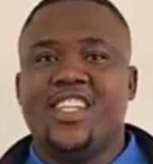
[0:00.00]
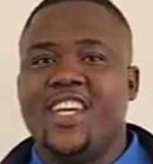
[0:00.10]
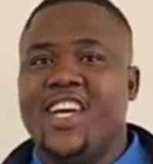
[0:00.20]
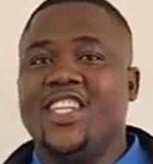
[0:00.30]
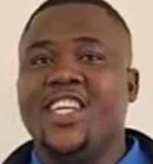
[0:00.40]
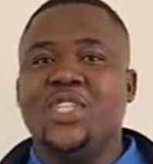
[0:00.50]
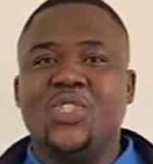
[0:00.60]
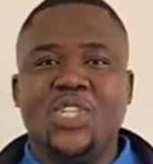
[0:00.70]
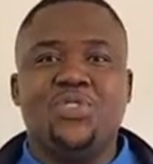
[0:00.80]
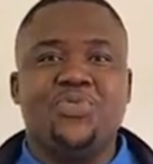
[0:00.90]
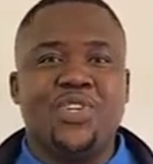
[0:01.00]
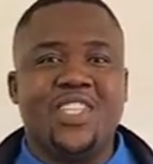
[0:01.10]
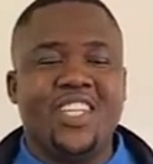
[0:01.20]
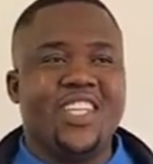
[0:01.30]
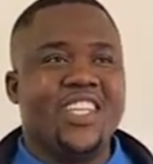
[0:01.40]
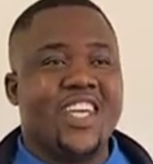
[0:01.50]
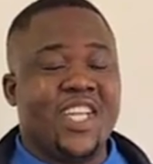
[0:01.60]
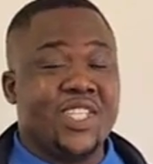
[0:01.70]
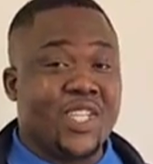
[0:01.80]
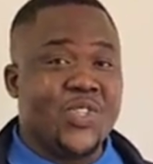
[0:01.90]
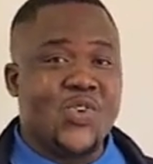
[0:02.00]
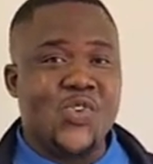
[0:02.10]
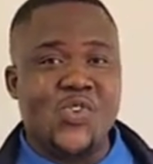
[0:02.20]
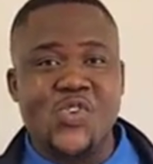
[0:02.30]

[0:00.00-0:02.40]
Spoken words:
And in 2014, can I tell you